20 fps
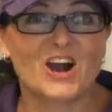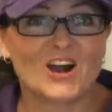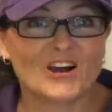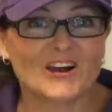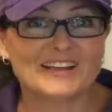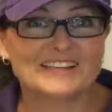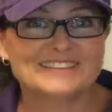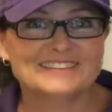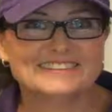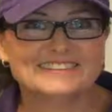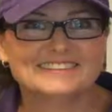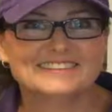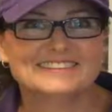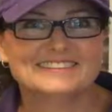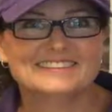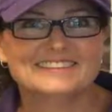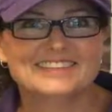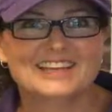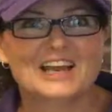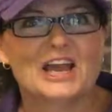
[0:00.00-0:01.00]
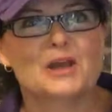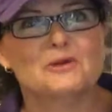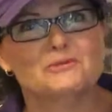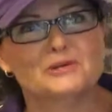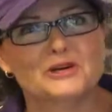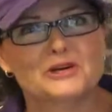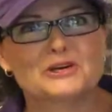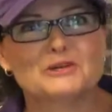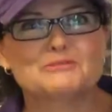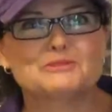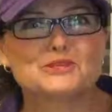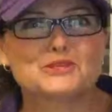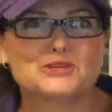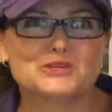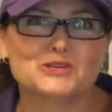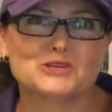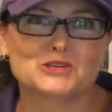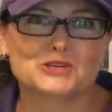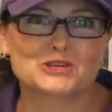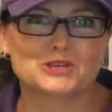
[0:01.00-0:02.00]
Hi, and welcome to
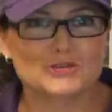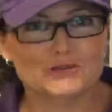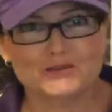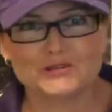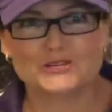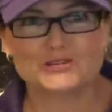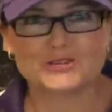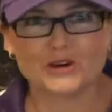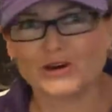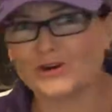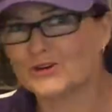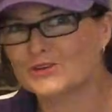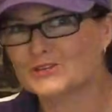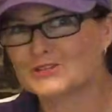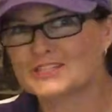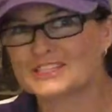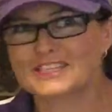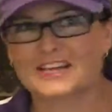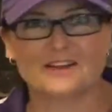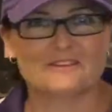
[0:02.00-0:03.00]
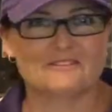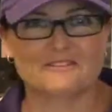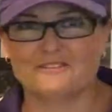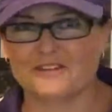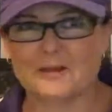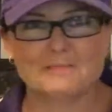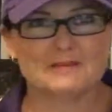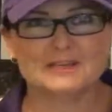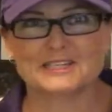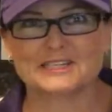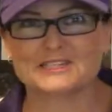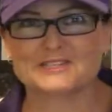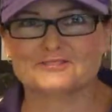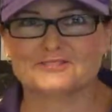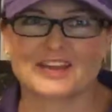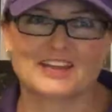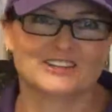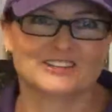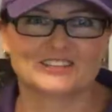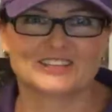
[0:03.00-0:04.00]
your Cute Dogs Fabulous
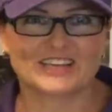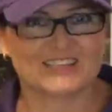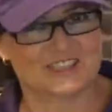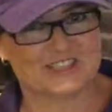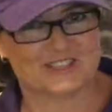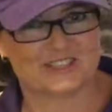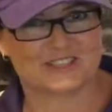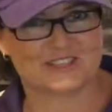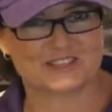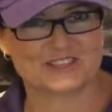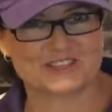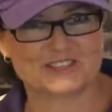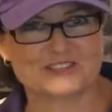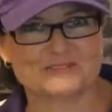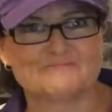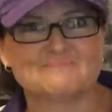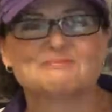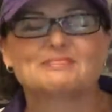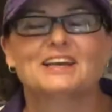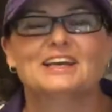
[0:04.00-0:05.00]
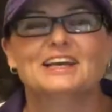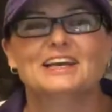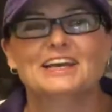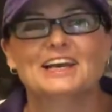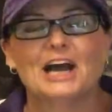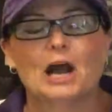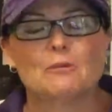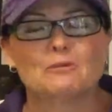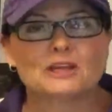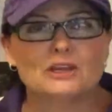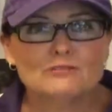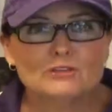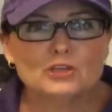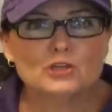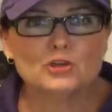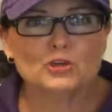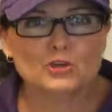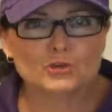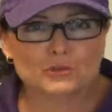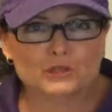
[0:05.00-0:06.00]
Foundations. I'm giving
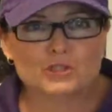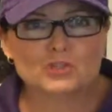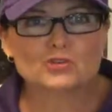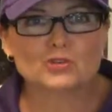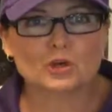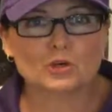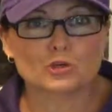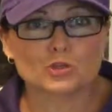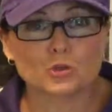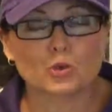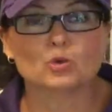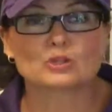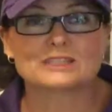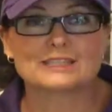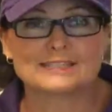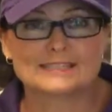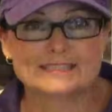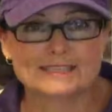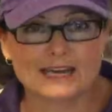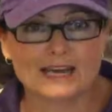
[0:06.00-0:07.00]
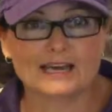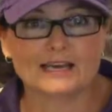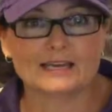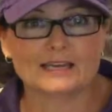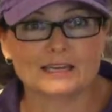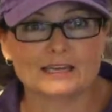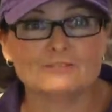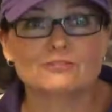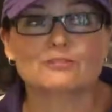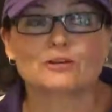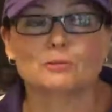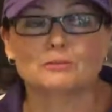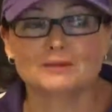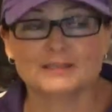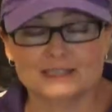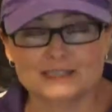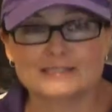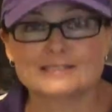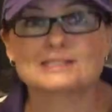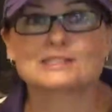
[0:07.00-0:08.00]
you your intro talk today from
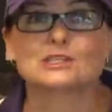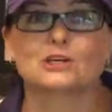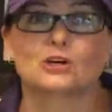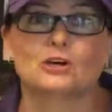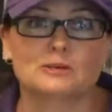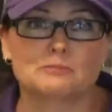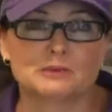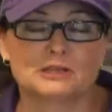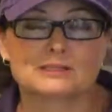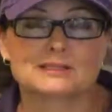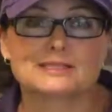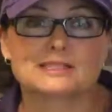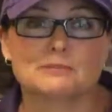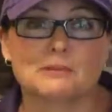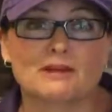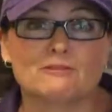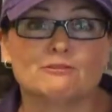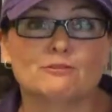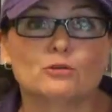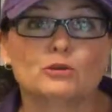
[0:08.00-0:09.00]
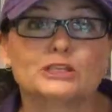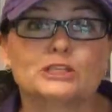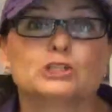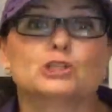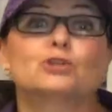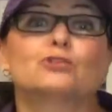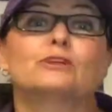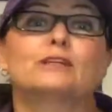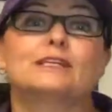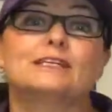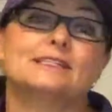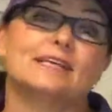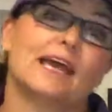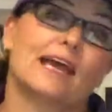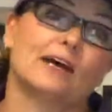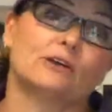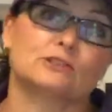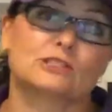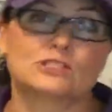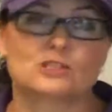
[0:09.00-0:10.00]
inside because it's about 40 degrees
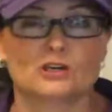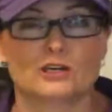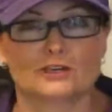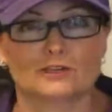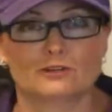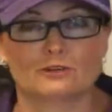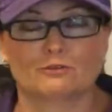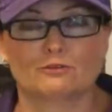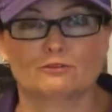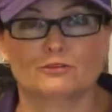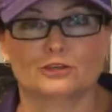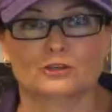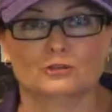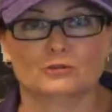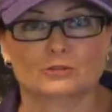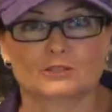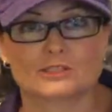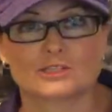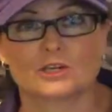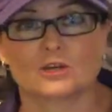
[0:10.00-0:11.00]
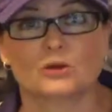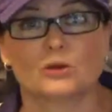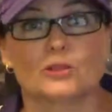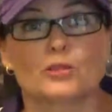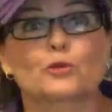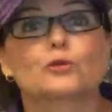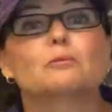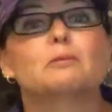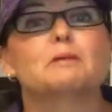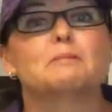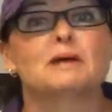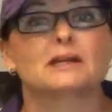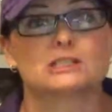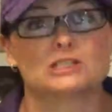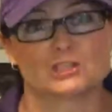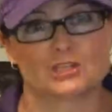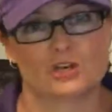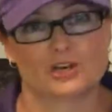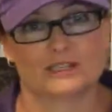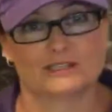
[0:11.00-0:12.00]
outside in the field, so I thought it'd be
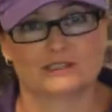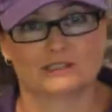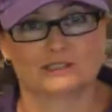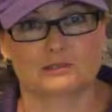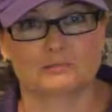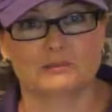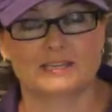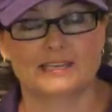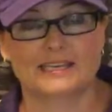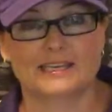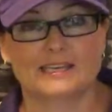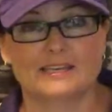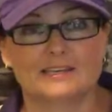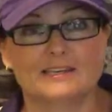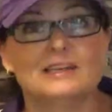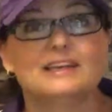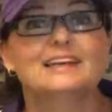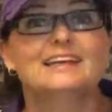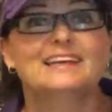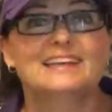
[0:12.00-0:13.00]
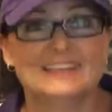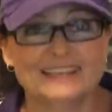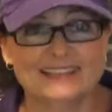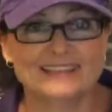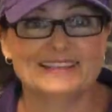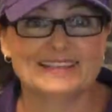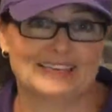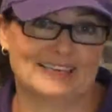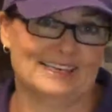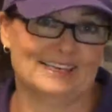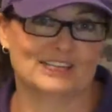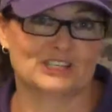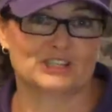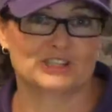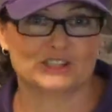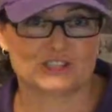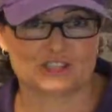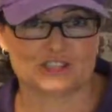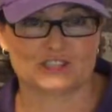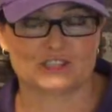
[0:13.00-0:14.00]
much nicer to be here in the air
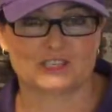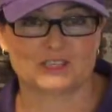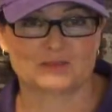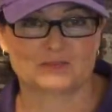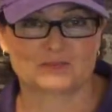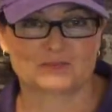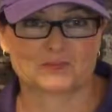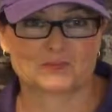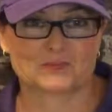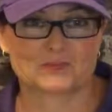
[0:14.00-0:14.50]
conditioning.